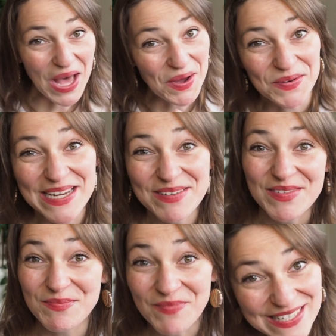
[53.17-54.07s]
Oh, and
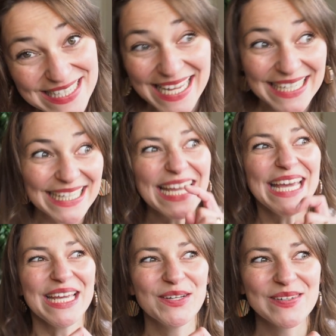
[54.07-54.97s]
most likely
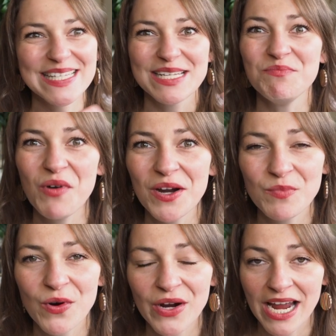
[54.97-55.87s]
you will see more and
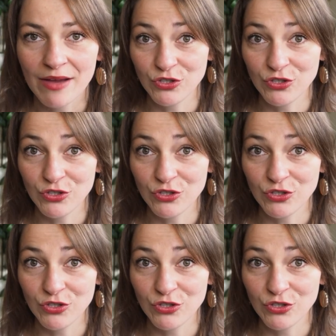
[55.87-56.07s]
more uh,